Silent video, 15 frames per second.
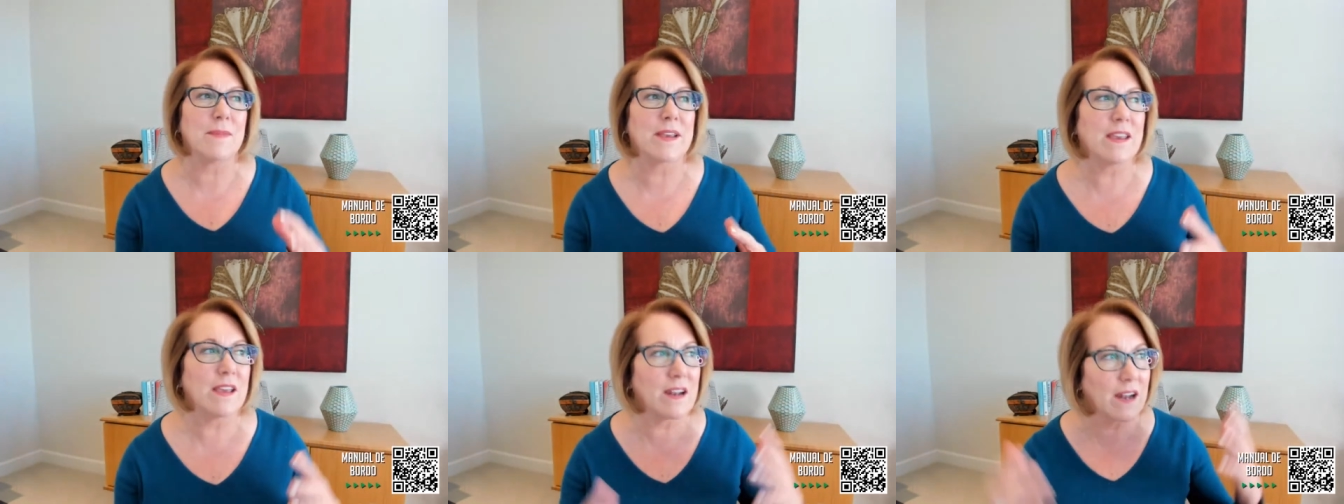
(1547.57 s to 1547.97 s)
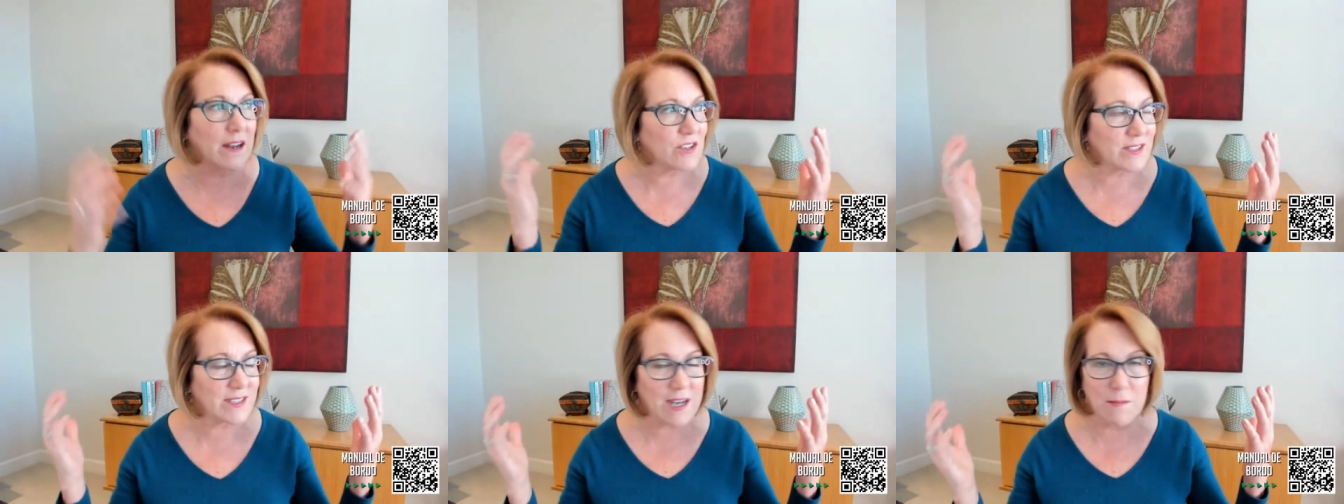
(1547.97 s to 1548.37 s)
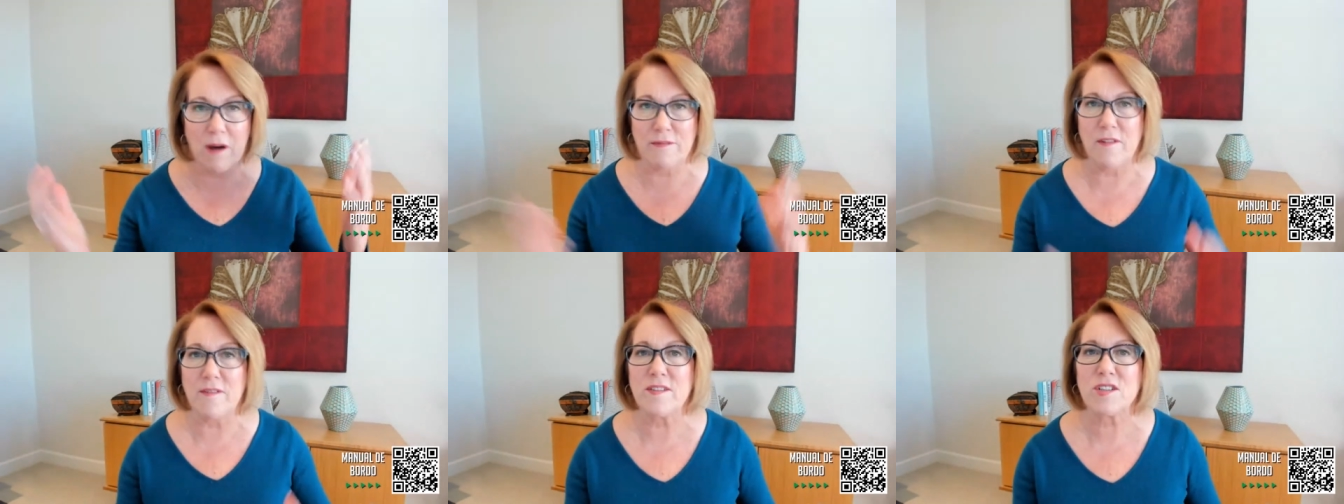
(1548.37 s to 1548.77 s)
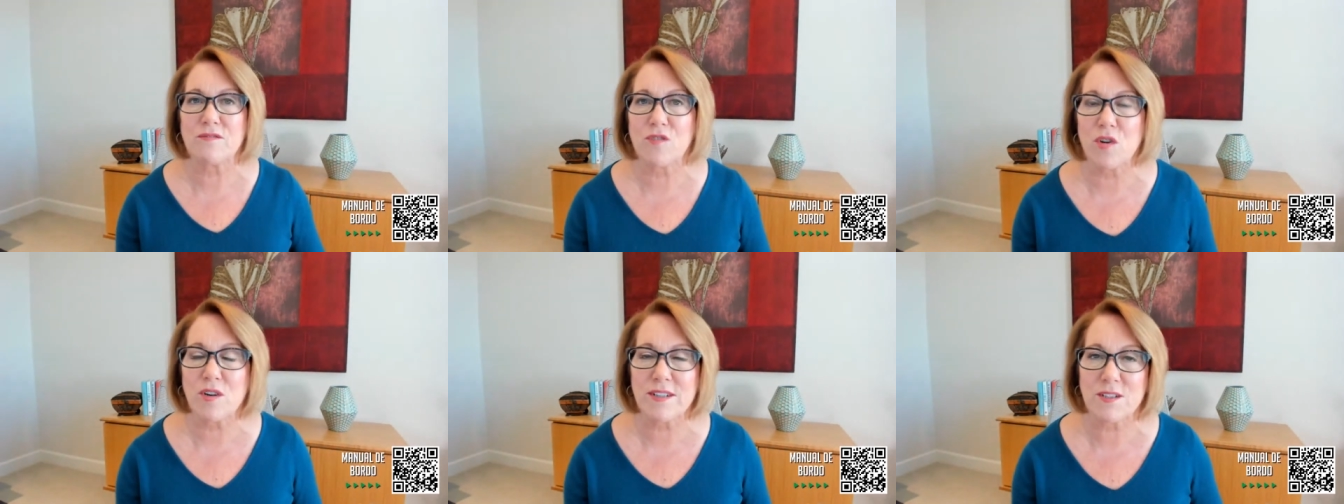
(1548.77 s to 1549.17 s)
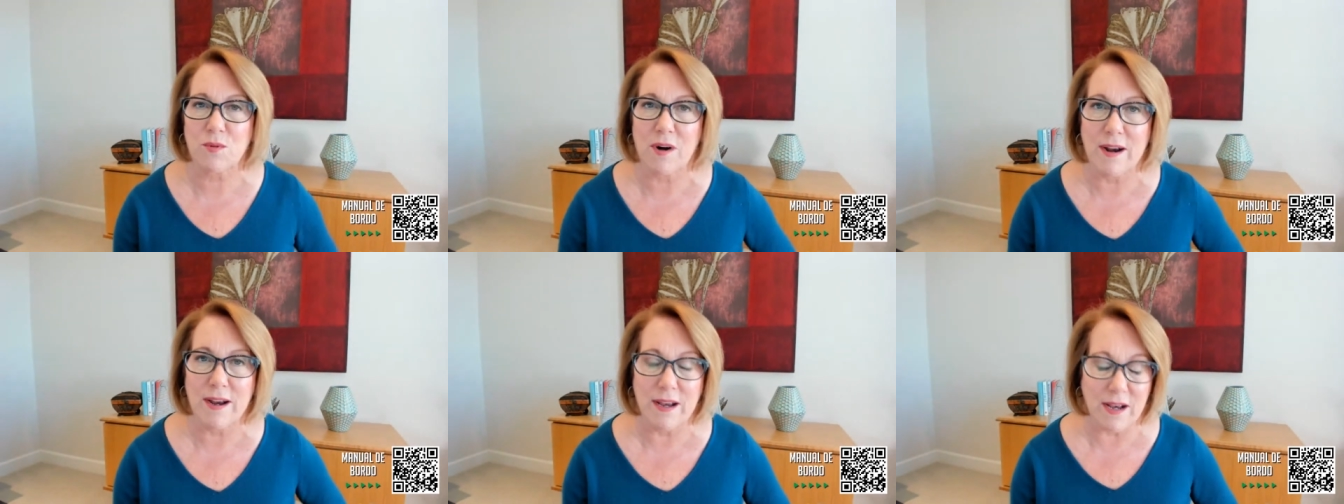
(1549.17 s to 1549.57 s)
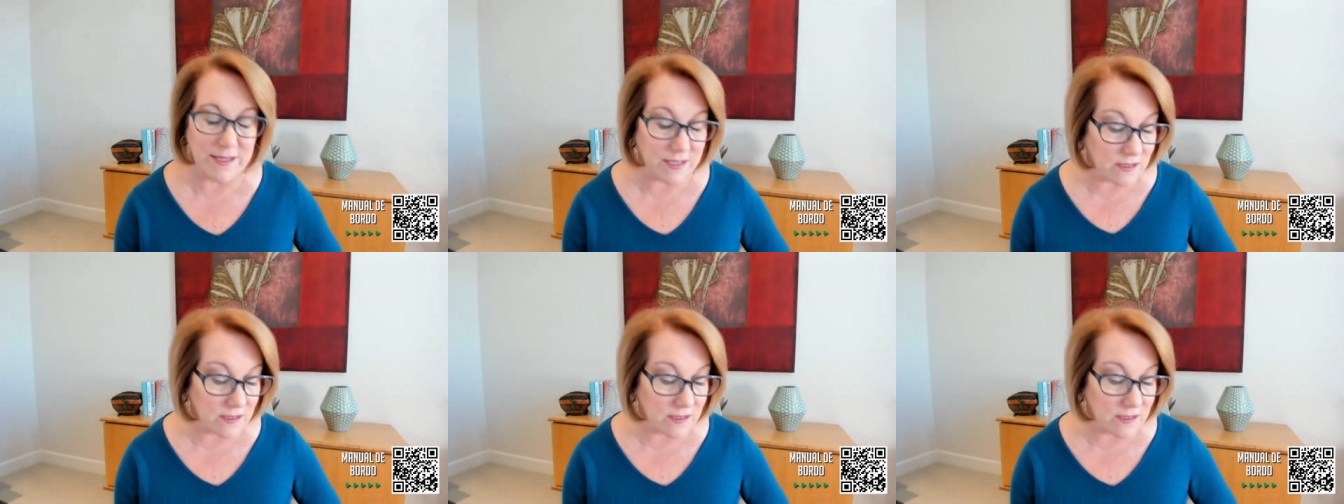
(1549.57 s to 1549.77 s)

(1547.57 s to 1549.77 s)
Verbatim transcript: Again, I had just come off of a divorce where I